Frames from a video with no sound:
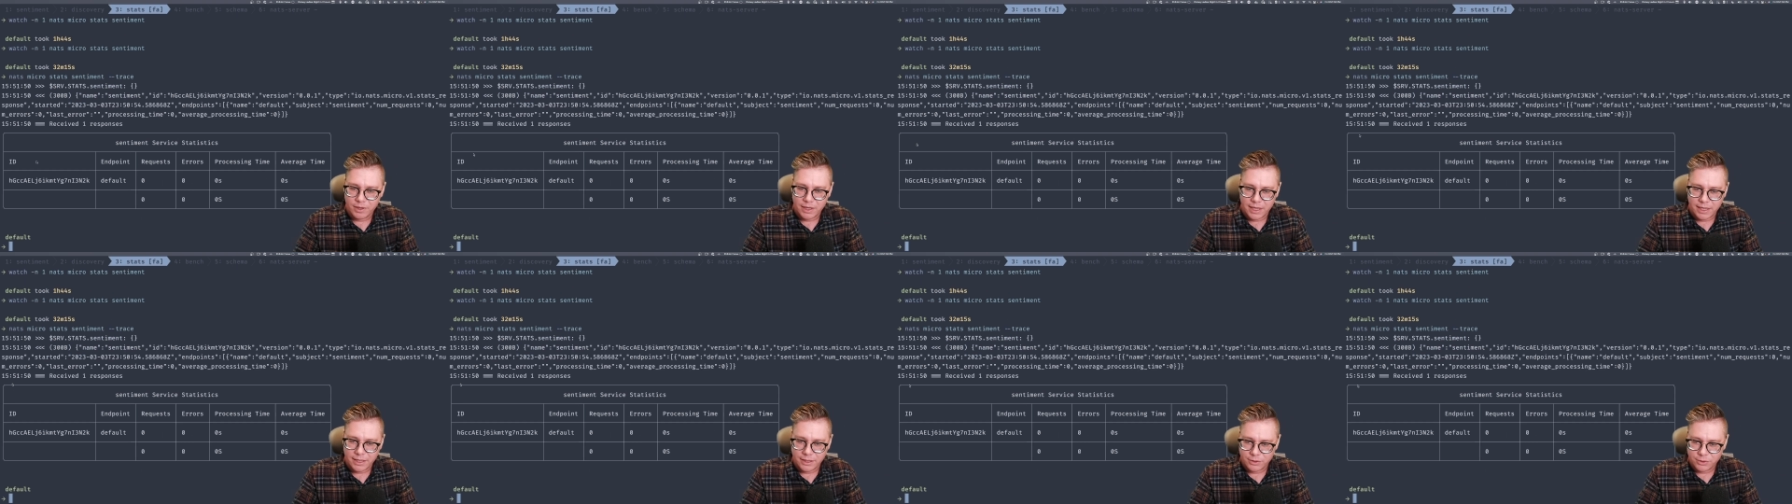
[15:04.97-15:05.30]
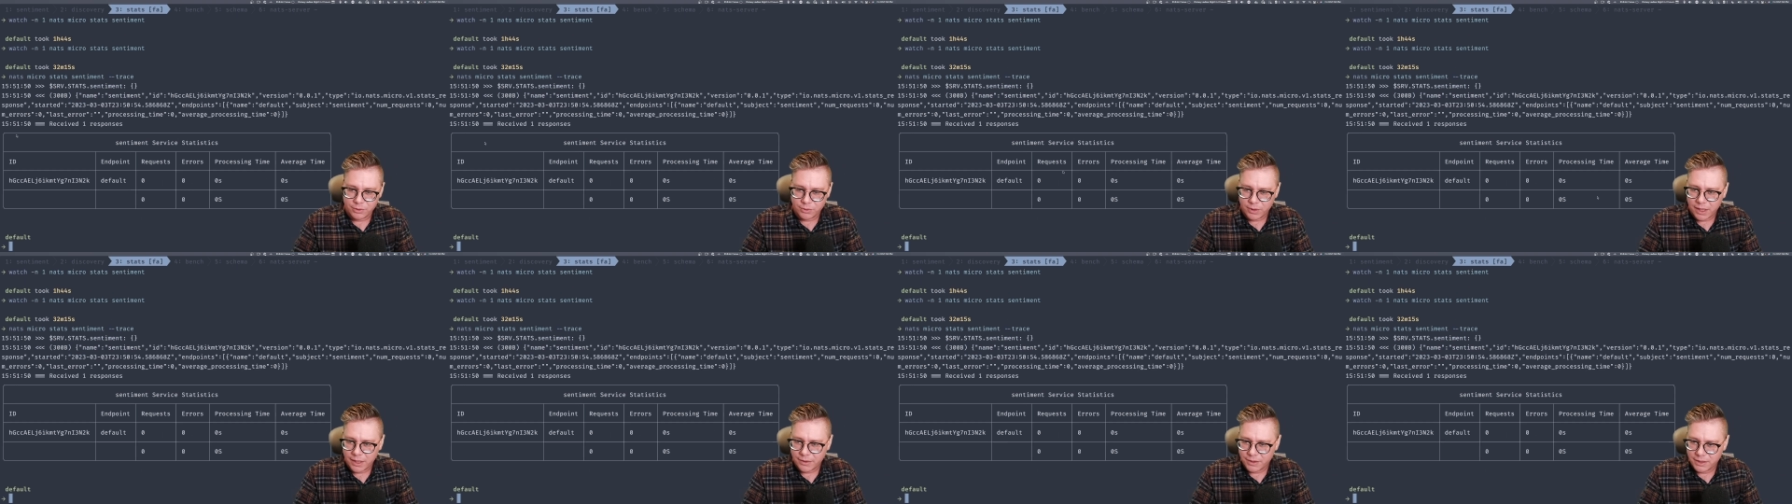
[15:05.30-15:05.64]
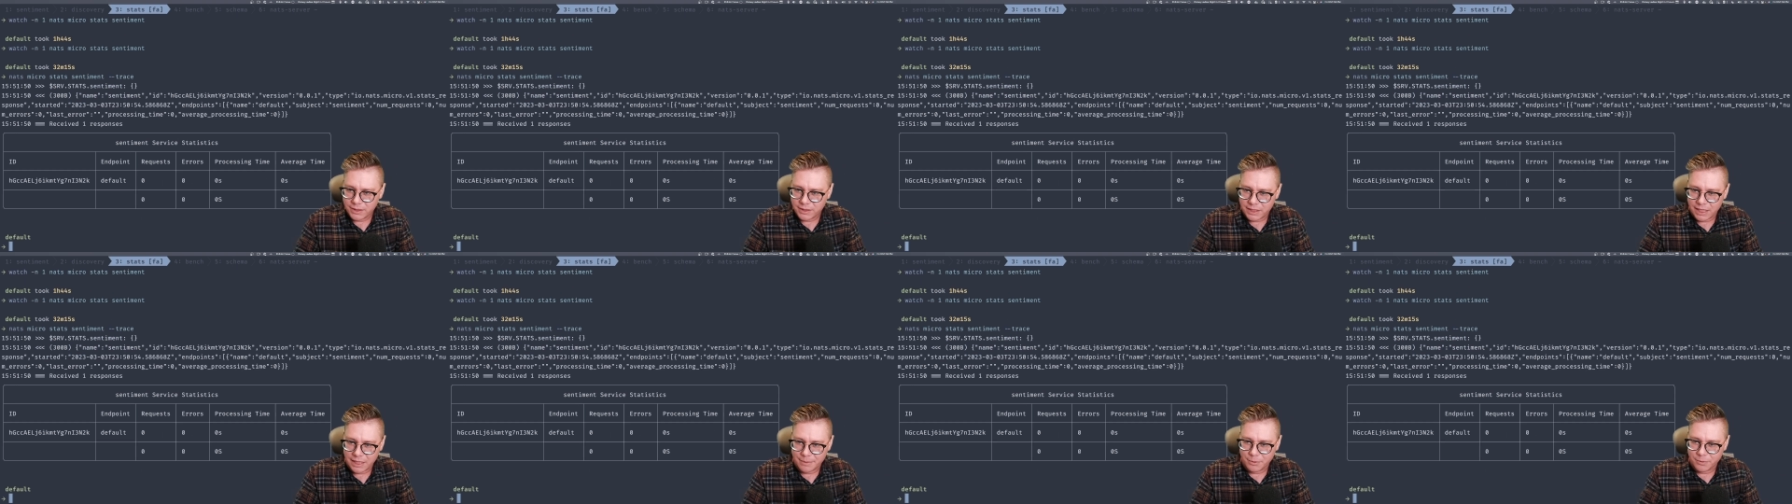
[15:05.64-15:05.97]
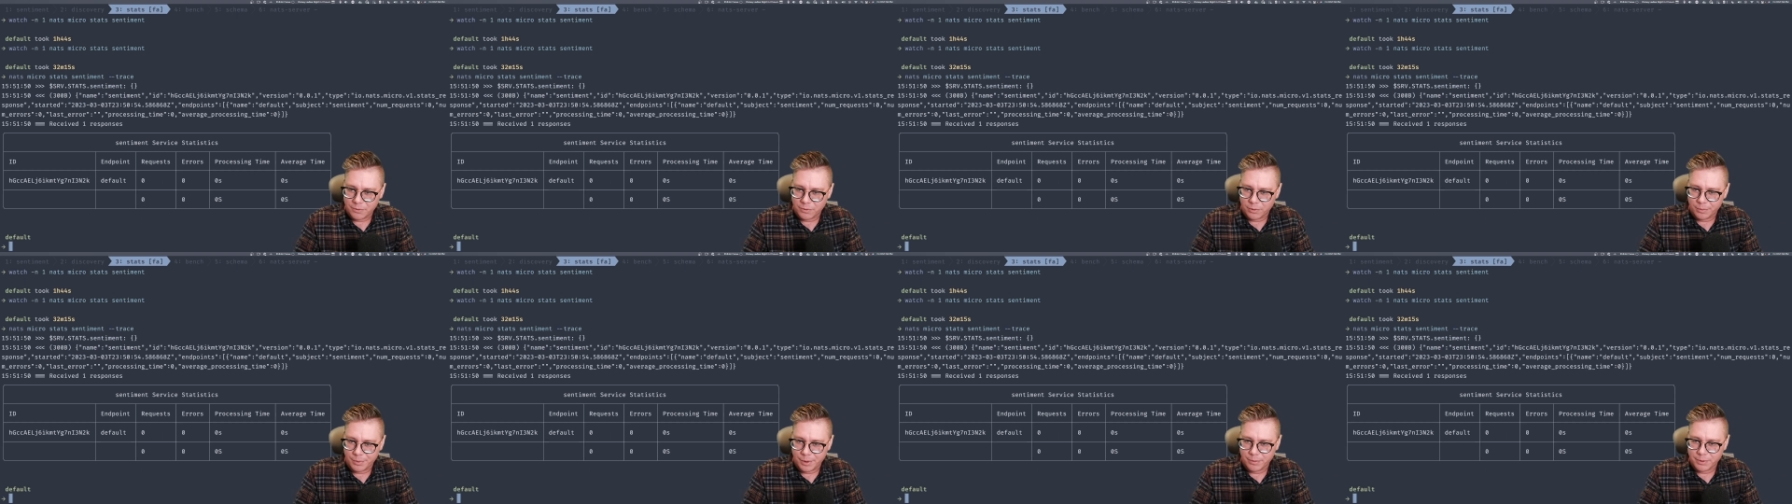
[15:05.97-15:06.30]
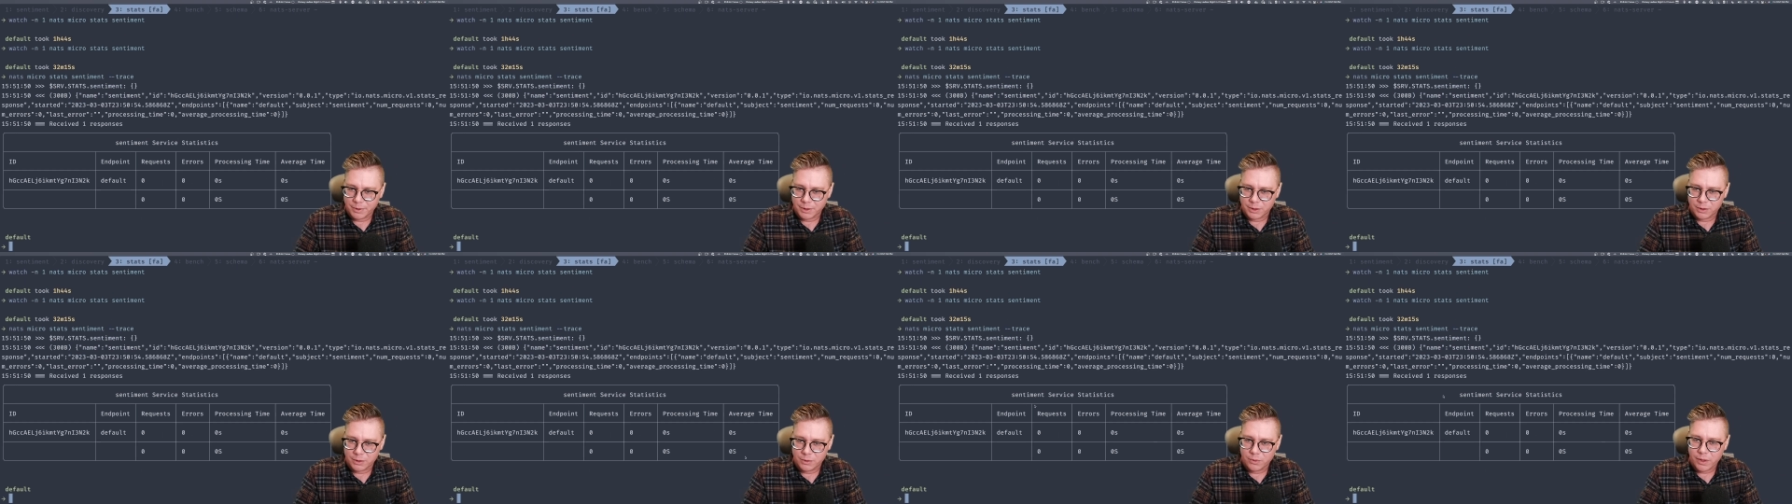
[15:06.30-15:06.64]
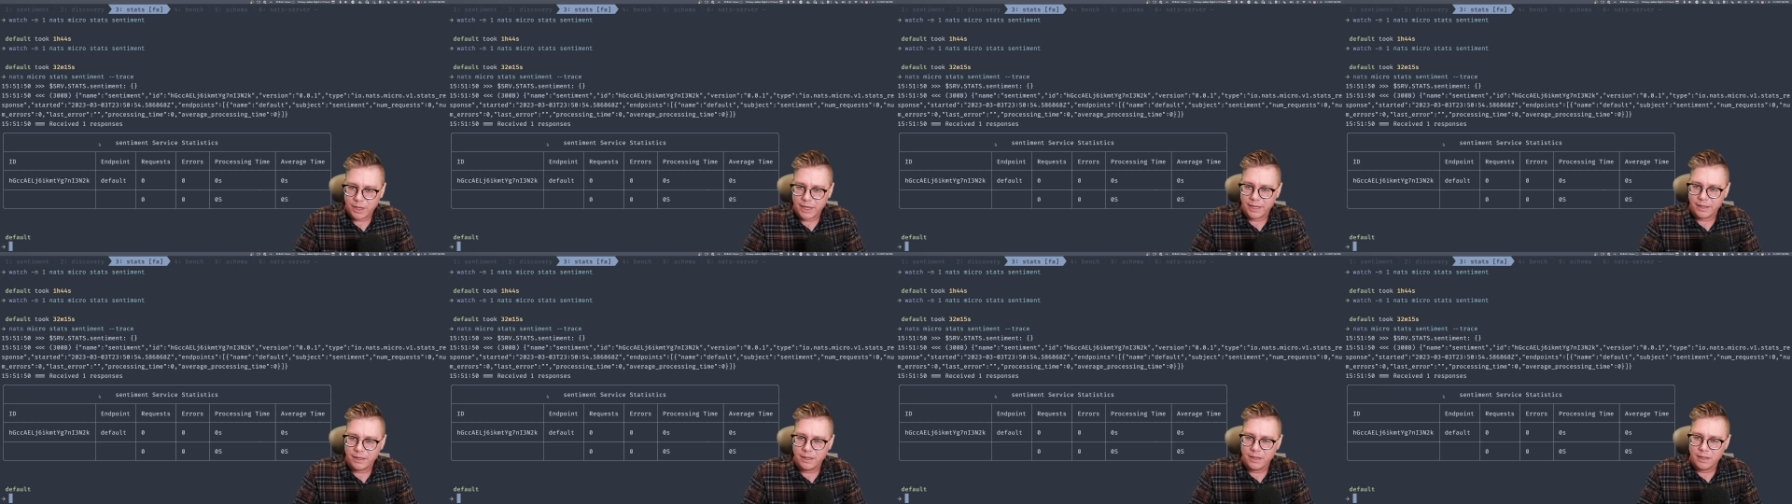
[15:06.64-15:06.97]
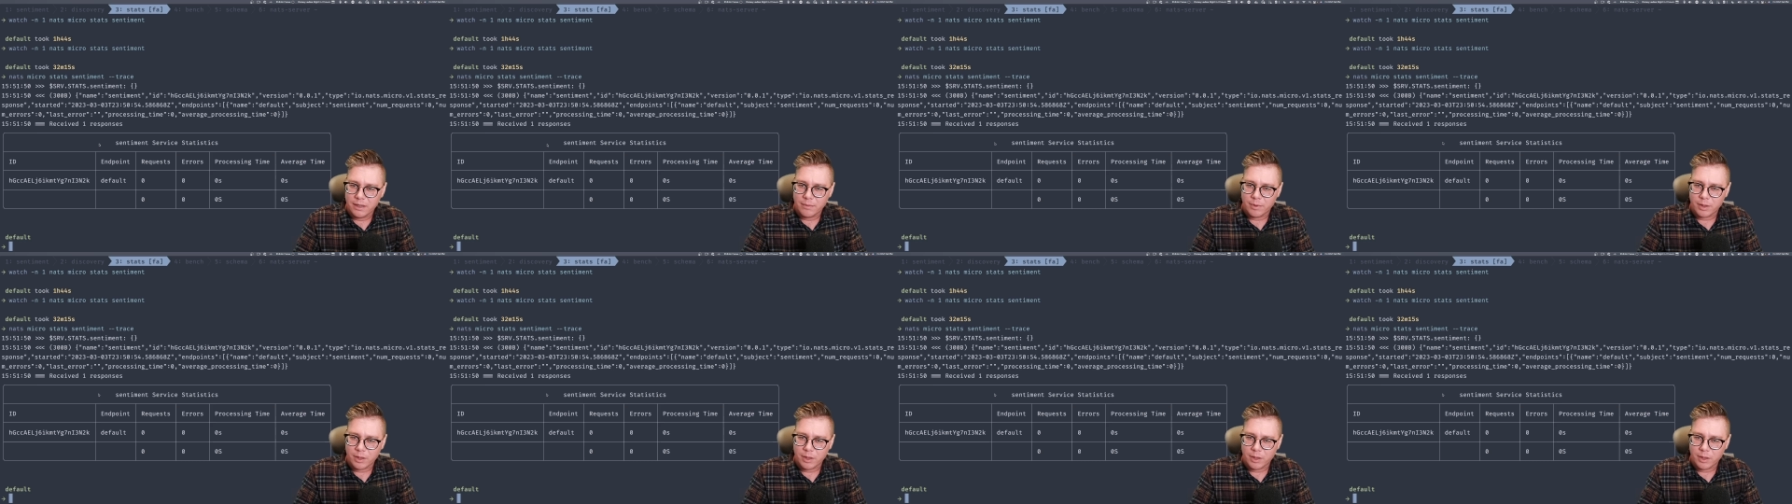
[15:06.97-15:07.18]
and it drew out this table for me, which is great,